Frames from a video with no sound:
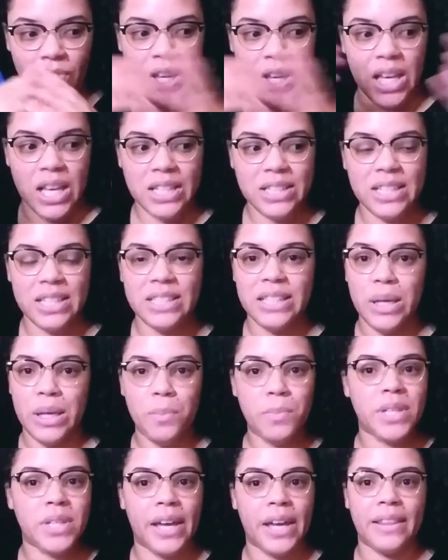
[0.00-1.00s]
cuz it
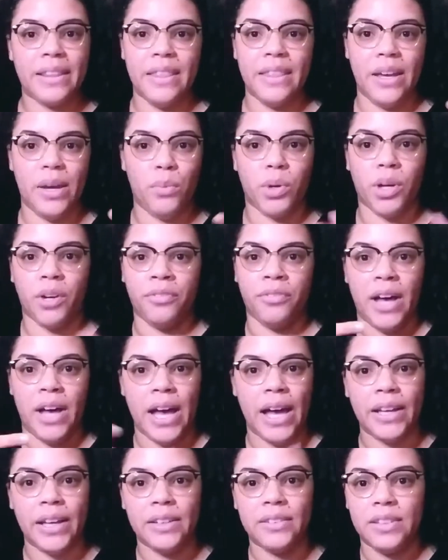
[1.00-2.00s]
seems like they were
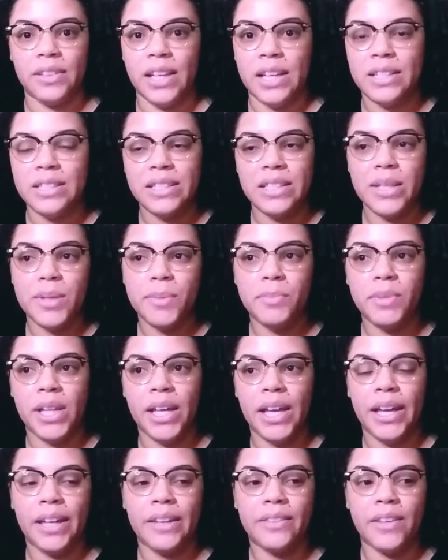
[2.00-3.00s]
fine. It seemed
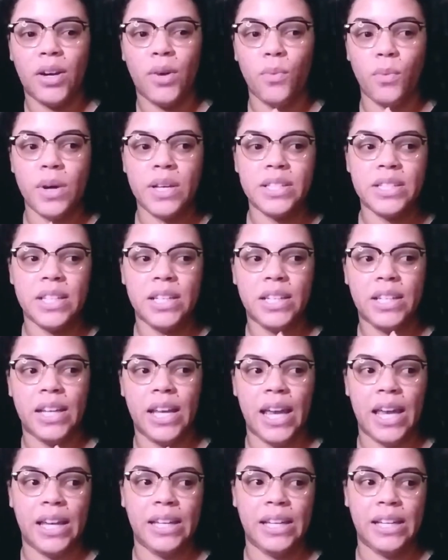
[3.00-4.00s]
like there wasn't
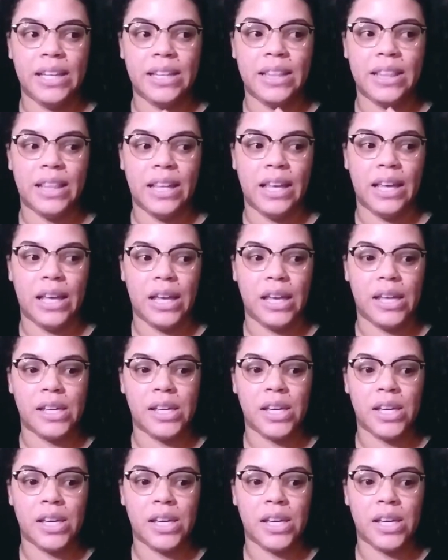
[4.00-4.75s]
anything